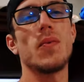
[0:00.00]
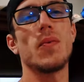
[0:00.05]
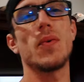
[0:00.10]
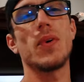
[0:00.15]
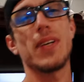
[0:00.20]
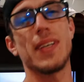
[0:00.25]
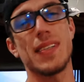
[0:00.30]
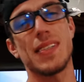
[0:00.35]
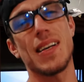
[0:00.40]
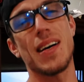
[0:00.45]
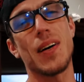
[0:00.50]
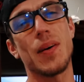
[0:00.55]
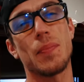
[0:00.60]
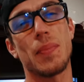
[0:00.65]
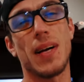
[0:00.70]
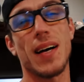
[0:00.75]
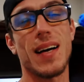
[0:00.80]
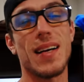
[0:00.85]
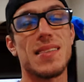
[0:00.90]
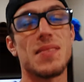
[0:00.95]
What is
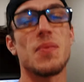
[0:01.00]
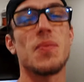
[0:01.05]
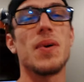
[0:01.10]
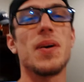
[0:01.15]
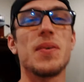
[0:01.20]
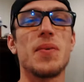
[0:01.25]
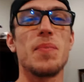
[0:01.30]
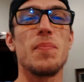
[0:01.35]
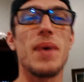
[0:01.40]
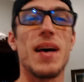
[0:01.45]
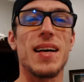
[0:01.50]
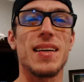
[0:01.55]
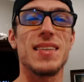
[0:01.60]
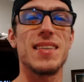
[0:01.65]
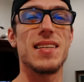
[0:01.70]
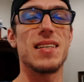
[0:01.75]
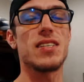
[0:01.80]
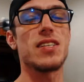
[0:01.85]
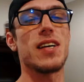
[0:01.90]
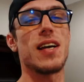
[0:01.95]
up guys? Welcome back
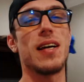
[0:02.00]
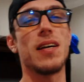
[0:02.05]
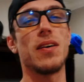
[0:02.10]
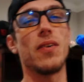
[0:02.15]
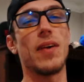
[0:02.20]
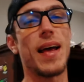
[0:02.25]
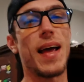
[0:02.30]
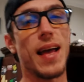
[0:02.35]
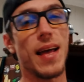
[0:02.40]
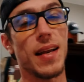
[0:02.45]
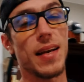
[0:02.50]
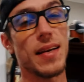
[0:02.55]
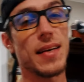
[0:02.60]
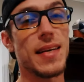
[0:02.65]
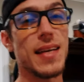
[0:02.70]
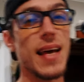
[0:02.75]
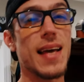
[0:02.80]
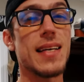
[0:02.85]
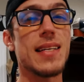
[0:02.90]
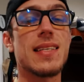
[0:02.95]
to the channel
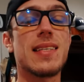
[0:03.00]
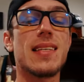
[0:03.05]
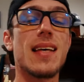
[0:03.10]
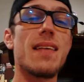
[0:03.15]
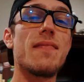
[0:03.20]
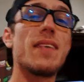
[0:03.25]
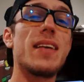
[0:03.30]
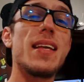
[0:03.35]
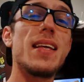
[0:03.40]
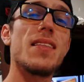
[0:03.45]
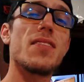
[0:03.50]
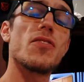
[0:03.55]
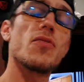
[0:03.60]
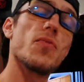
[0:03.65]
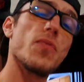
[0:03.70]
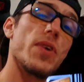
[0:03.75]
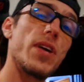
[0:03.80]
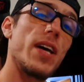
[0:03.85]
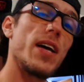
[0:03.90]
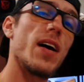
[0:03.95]
and day
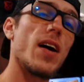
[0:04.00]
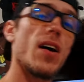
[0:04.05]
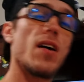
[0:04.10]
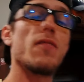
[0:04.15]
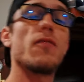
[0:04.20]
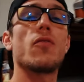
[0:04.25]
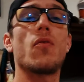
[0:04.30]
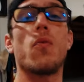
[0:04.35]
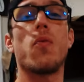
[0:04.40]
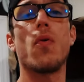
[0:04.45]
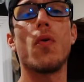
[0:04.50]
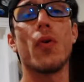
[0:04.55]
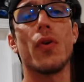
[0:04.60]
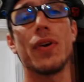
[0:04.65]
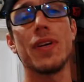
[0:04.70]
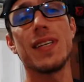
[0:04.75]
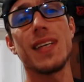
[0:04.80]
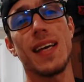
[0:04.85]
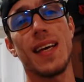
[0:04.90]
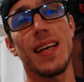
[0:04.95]
73 of
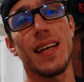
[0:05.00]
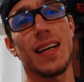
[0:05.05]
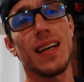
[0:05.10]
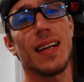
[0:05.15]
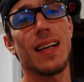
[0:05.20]
quarantine